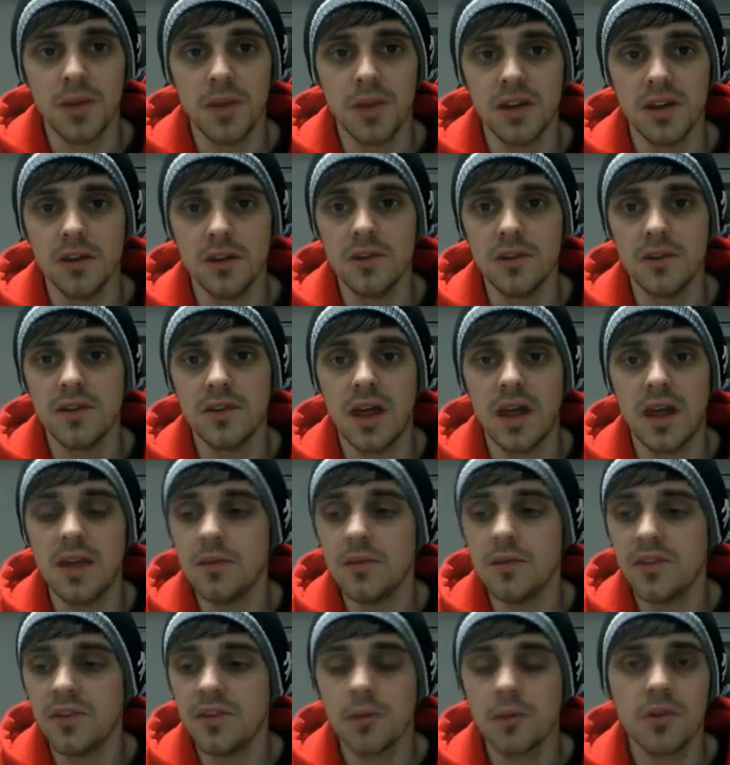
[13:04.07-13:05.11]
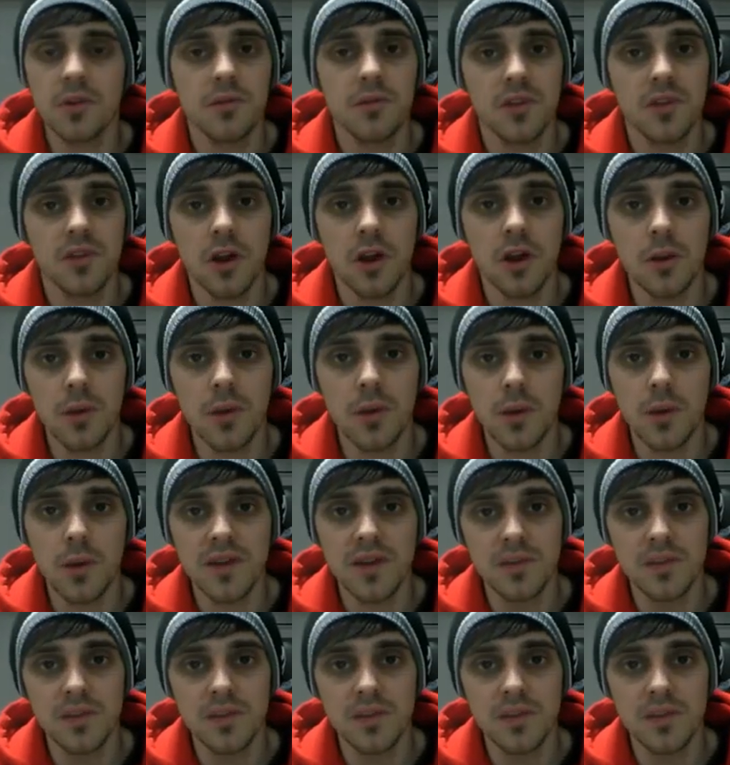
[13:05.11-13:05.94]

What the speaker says: opinions, and sometimes I go out my way